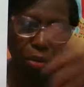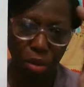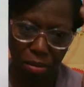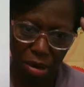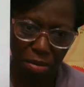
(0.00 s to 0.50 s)

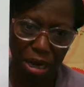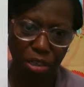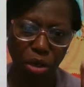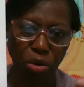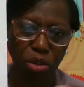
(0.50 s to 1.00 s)
Remember I
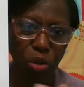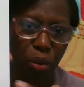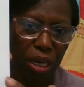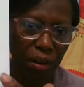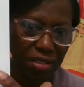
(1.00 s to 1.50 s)
told you,
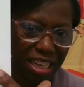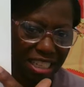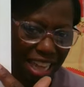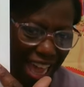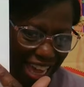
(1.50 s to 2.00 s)
whenever there's
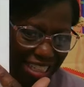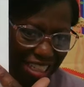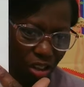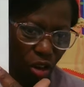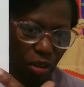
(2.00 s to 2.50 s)
an
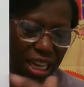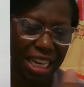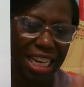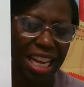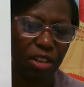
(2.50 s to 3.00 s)
accent over
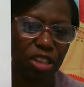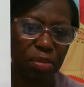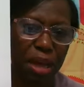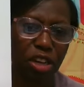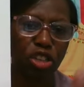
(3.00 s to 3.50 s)
any letter in
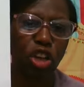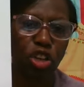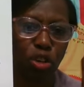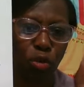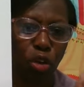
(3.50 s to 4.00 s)
Spanish,
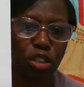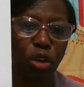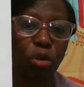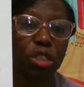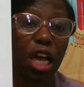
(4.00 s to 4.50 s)
your voice
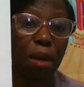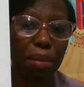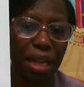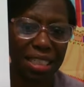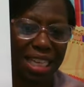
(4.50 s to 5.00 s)
goes up.
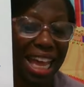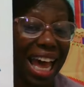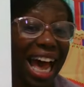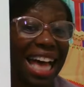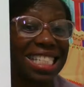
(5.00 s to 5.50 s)
I say,
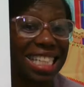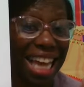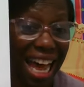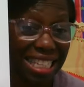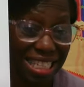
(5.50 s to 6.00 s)
así,
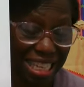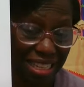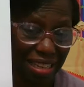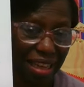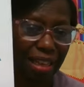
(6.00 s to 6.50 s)
así.
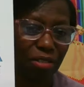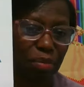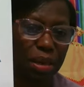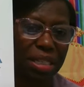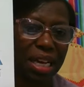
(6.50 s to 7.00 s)
Huh?
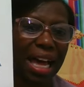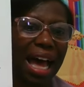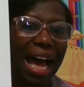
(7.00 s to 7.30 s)
Repeat that.